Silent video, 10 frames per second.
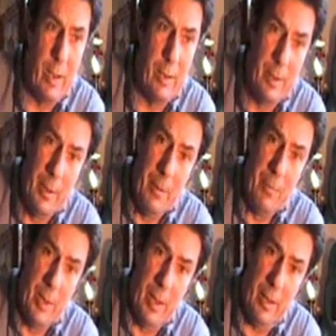And
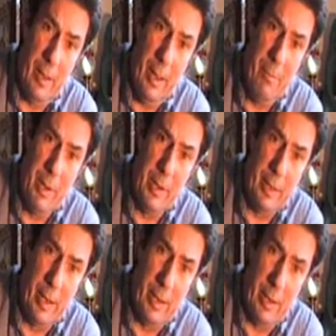now, henbane
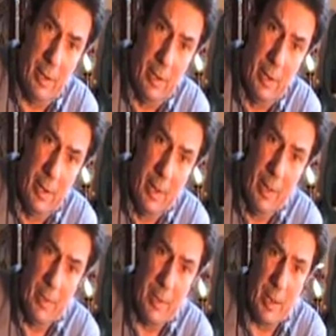again.
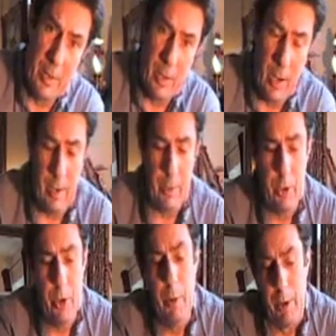This has
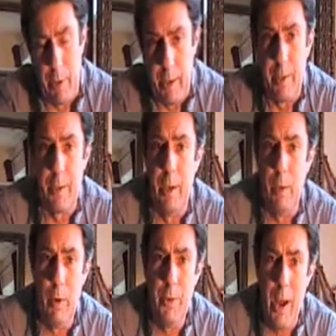two ingredients in
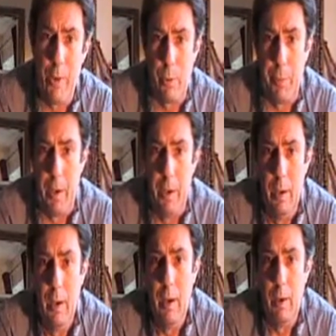it. One's
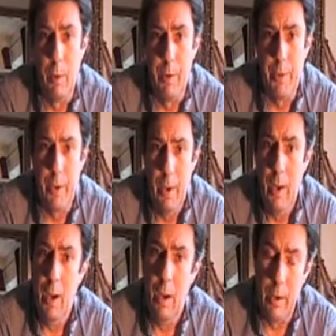atropine and one's
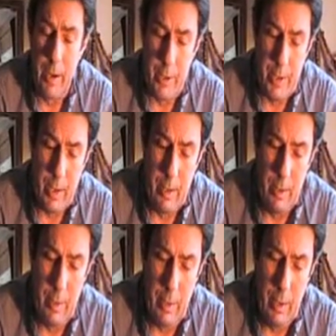hyoscine,
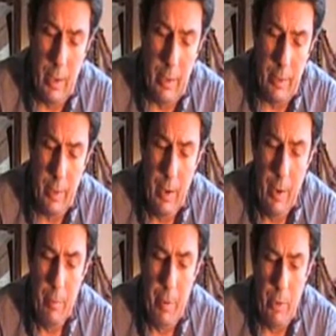and
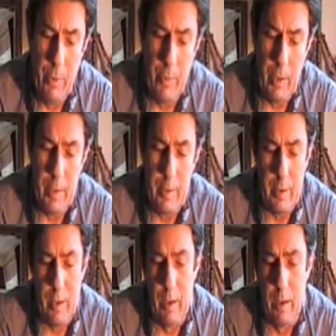both of
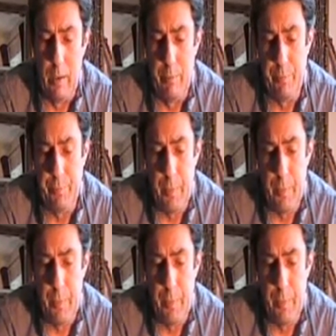these are